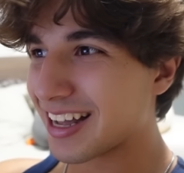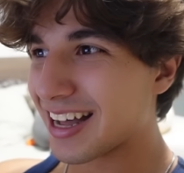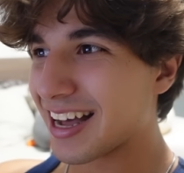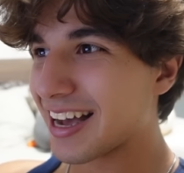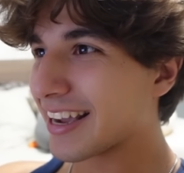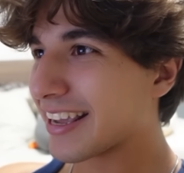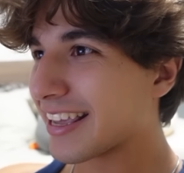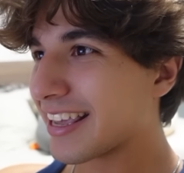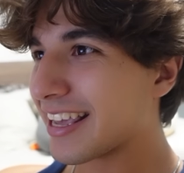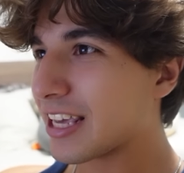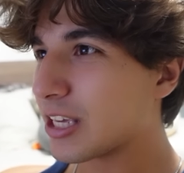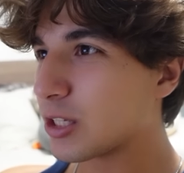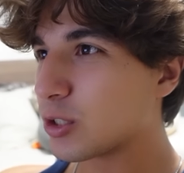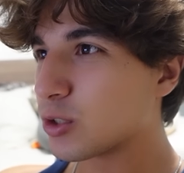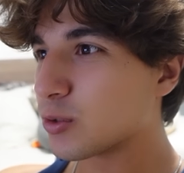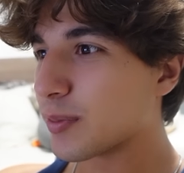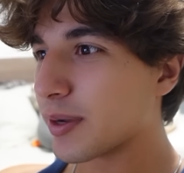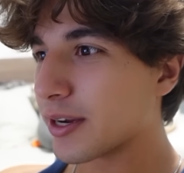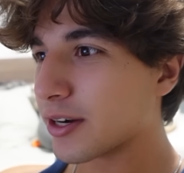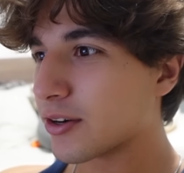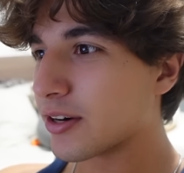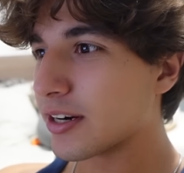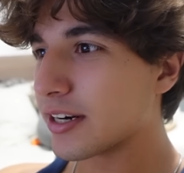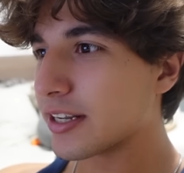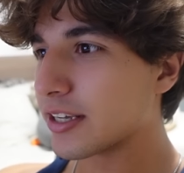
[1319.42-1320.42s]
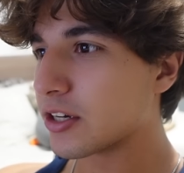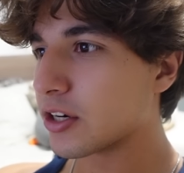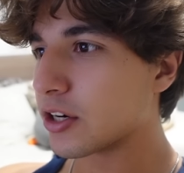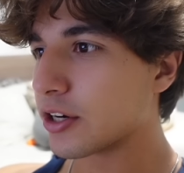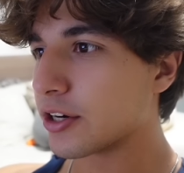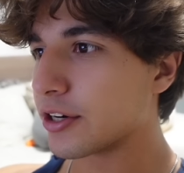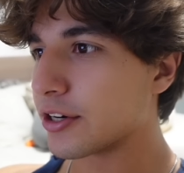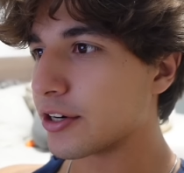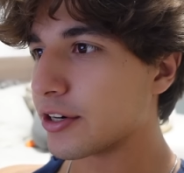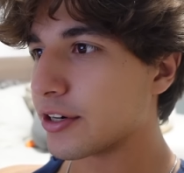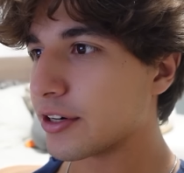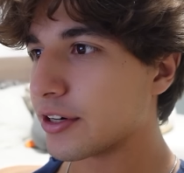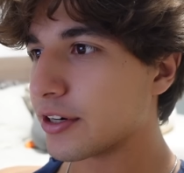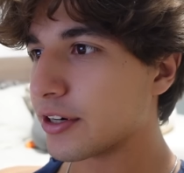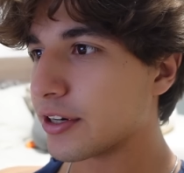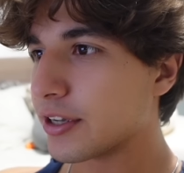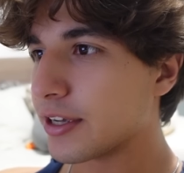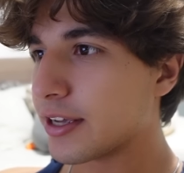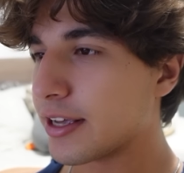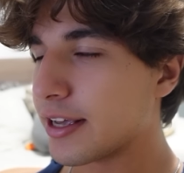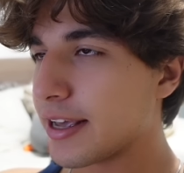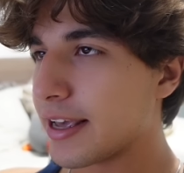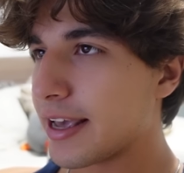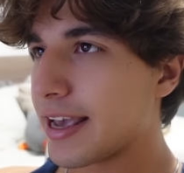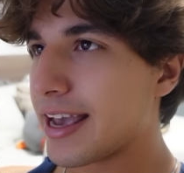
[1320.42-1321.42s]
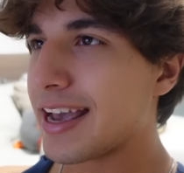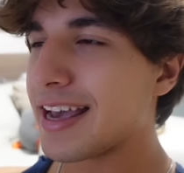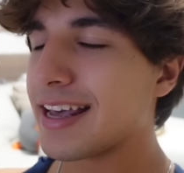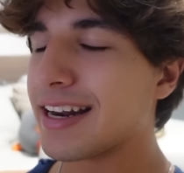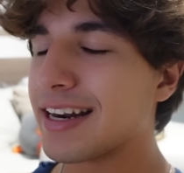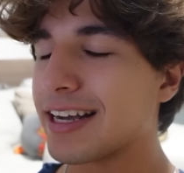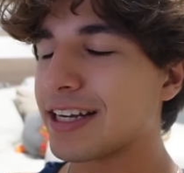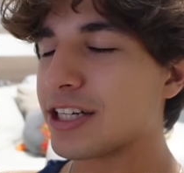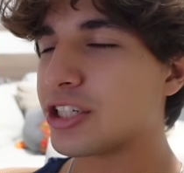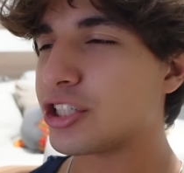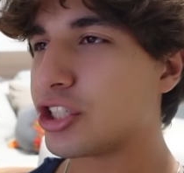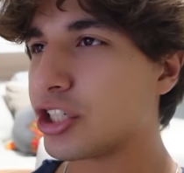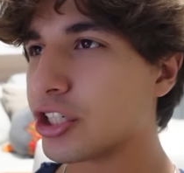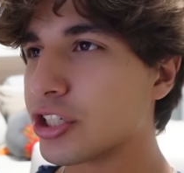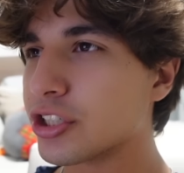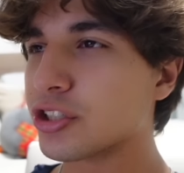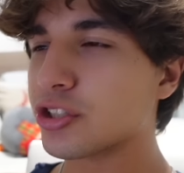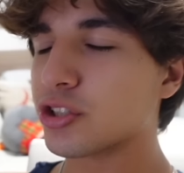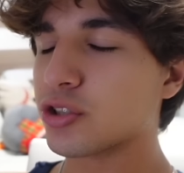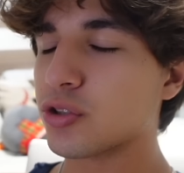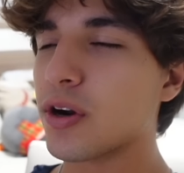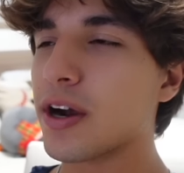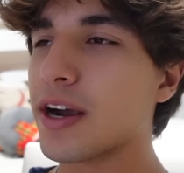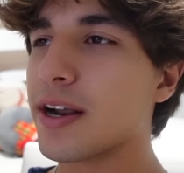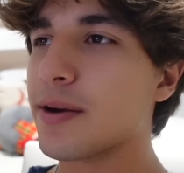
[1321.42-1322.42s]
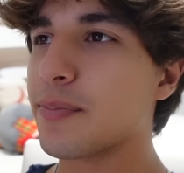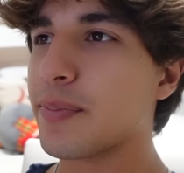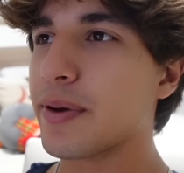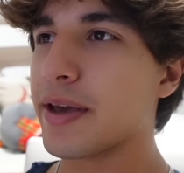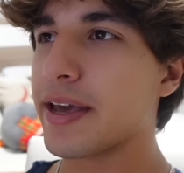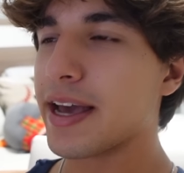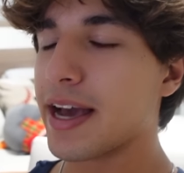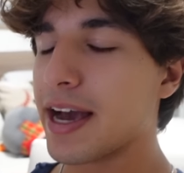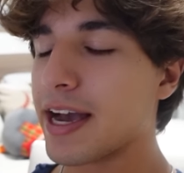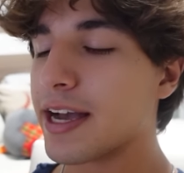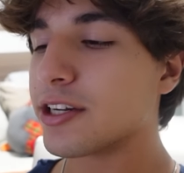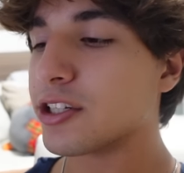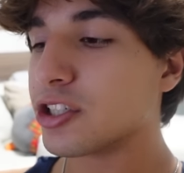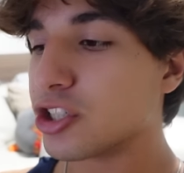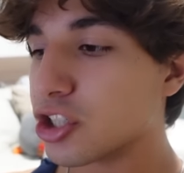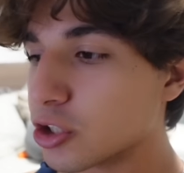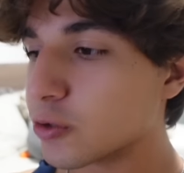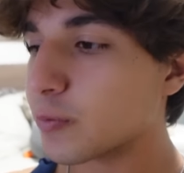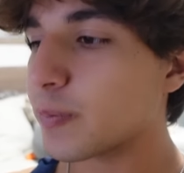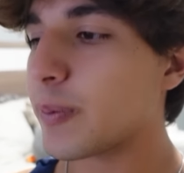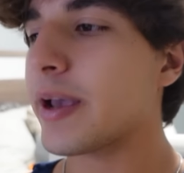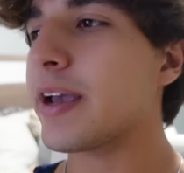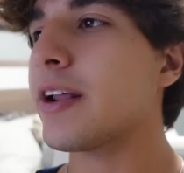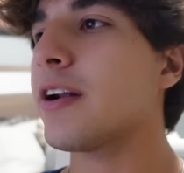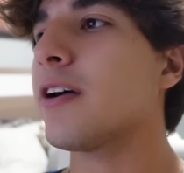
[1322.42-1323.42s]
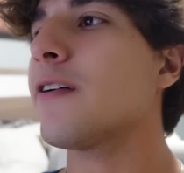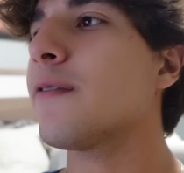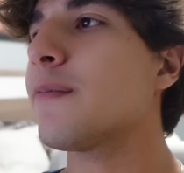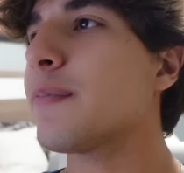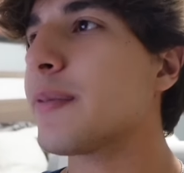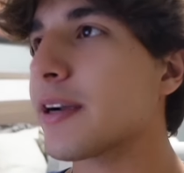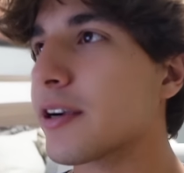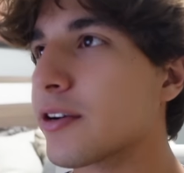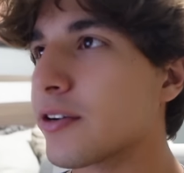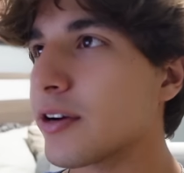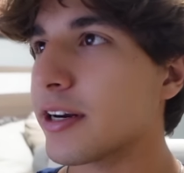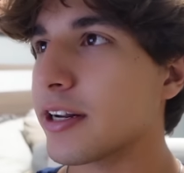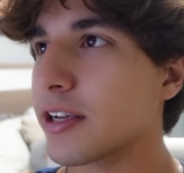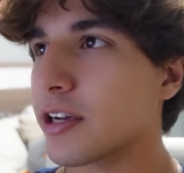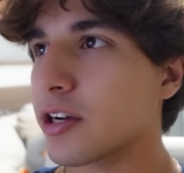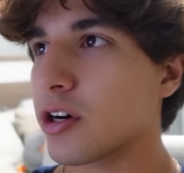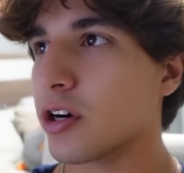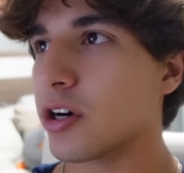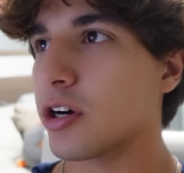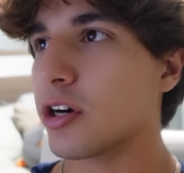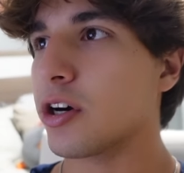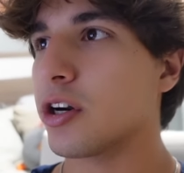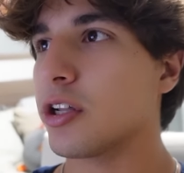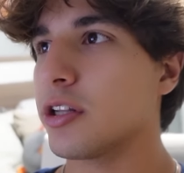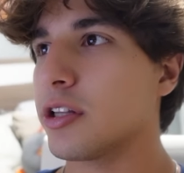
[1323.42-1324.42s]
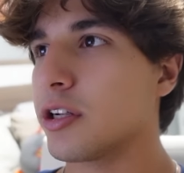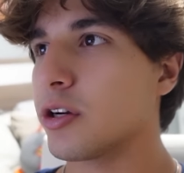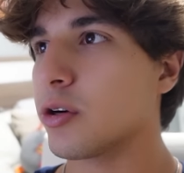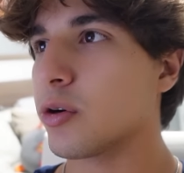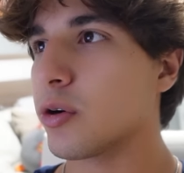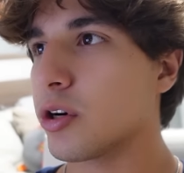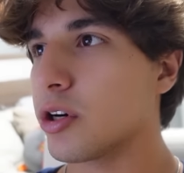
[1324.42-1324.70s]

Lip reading: I can't use my credit card. And I just tried. I just paid off my credit card a little